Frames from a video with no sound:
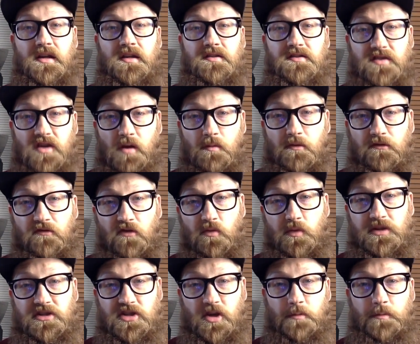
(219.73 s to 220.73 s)
So before
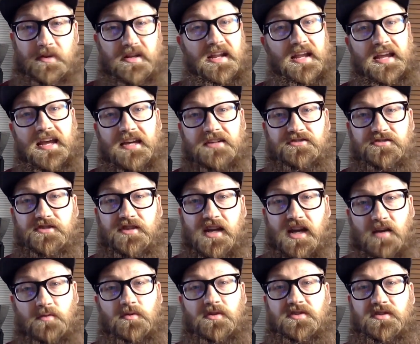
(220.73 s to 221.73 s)
we jump into action
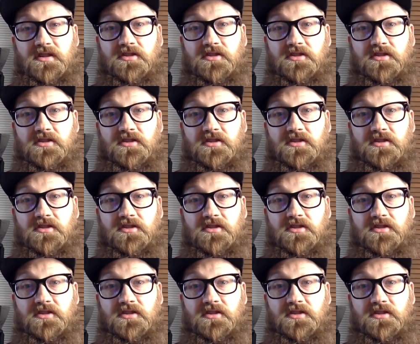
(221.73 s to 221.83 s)
cameras,